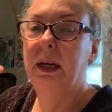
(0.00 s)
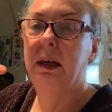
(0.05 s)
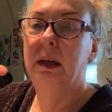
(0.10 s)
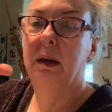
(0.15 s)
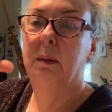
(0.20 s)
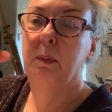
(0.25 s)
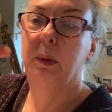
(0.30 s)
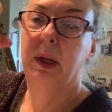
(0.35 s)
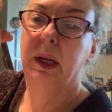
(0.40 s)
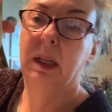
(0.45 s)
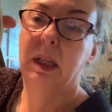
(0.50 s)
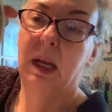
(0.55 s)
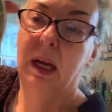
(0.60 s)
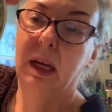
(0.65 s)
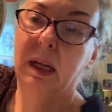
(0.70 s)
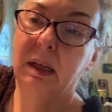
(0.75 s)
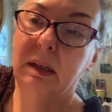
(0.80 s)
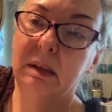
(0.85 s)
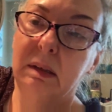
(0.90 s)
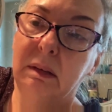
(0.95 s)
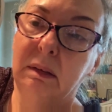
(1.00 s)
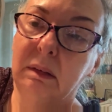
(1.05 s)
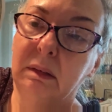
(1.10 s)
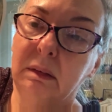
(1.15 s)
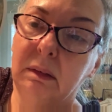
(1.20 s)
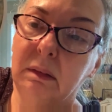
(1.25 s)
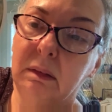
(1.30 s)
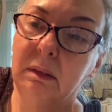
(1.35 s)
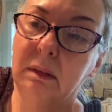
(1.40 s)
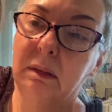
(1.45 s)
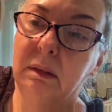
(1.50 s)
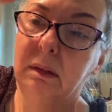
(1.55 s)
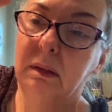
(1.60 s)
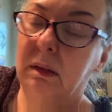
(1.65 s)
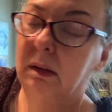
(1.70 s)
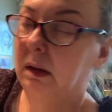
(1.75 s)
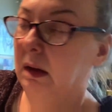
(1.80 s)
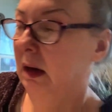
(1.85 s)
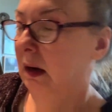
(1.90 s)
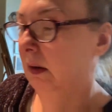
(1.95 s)
it up like that
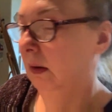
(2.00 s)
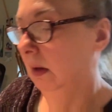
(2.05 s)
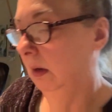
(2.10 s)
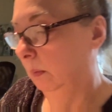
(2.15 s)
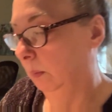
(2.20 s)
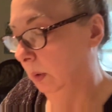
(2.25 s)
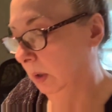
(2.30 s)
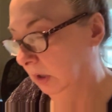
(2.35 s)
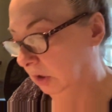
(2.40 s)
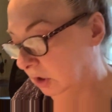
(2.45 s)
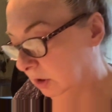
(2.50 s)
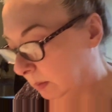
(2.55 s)
and then punch